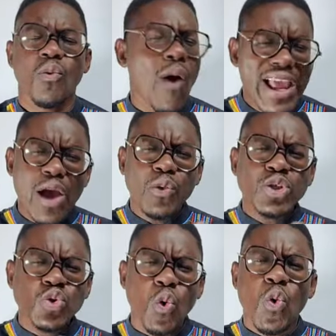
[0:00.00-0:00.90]
Why are we
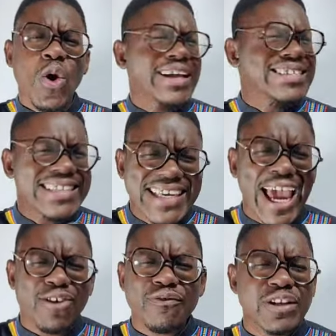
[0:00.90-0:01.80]
so
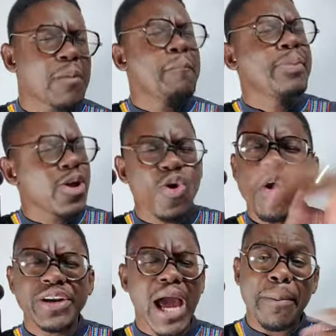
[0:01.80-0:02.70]
scared of the
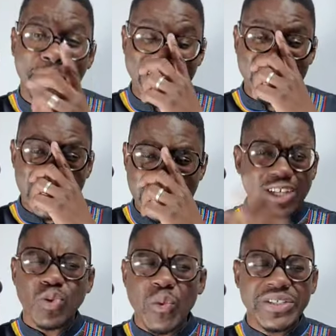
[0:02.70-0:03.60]
beyond apartheid?
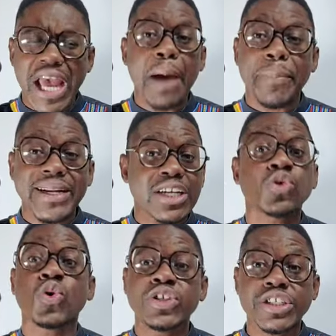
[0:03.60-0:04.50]
That's why we say
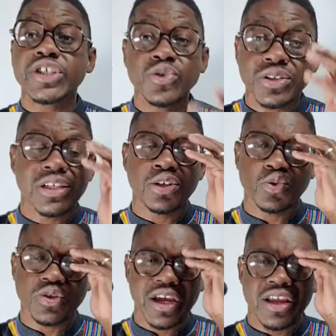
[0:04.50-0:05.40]
apartheid continues till
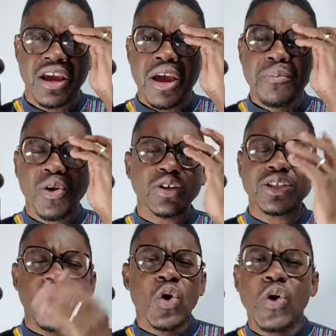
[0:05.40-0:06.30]
today. Because
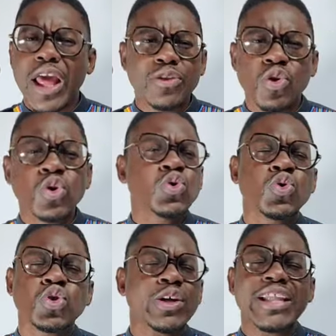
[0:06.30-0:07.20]
those
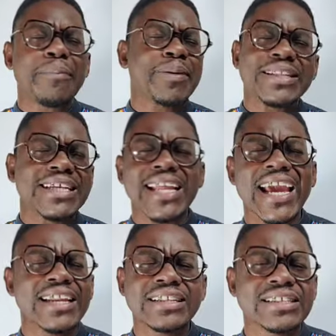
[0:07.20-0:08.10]
who thought apartheid
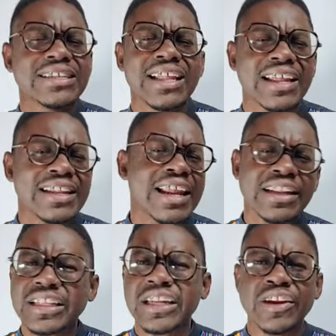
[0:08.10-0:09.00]
ended till
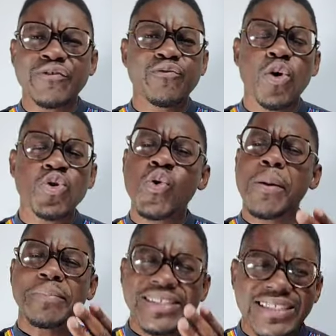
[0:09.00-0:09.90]
1994, you
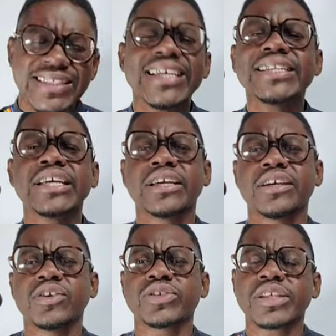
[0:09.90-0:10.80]
are
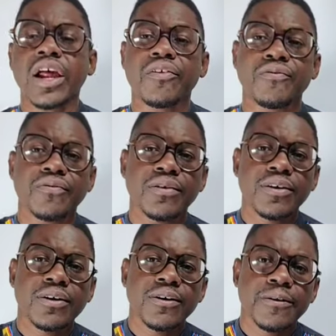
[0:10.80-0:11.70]
misleading yourself.
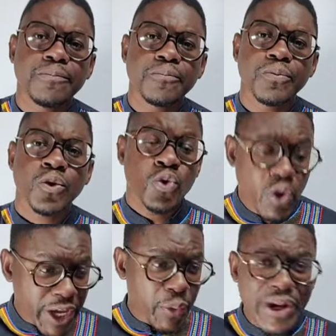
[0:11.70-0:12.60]

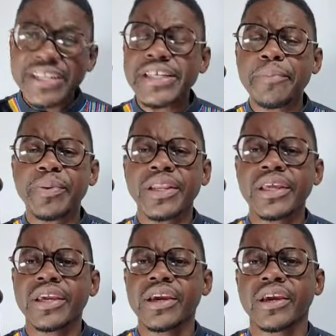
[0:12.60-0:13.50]
Look at what is
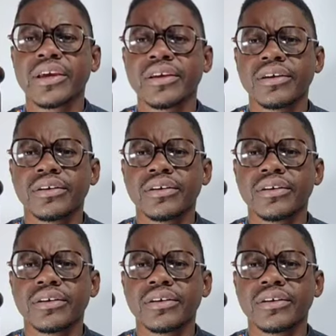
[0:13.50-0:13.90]
happening here.